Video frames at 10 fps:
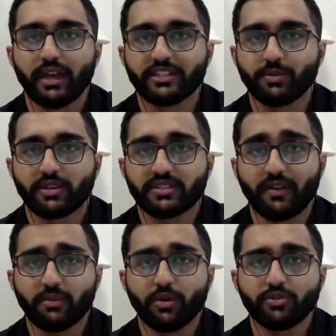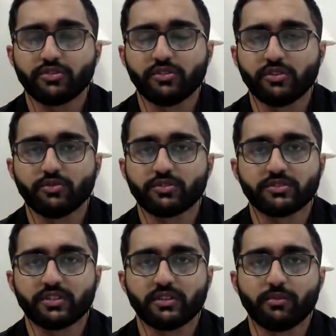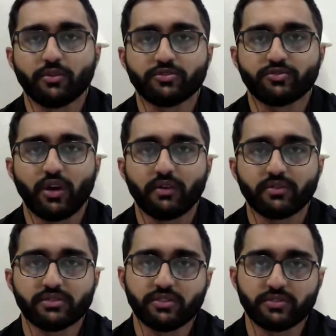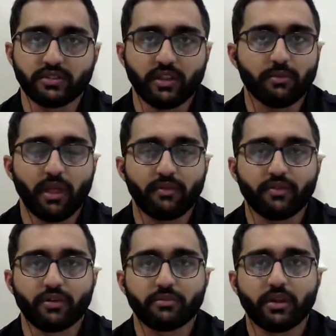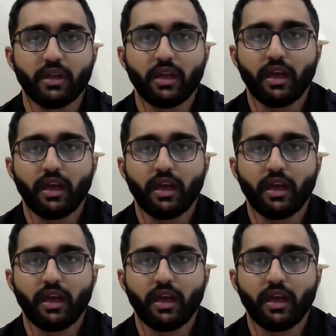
It's because they have the most users and the most drivers using their platform.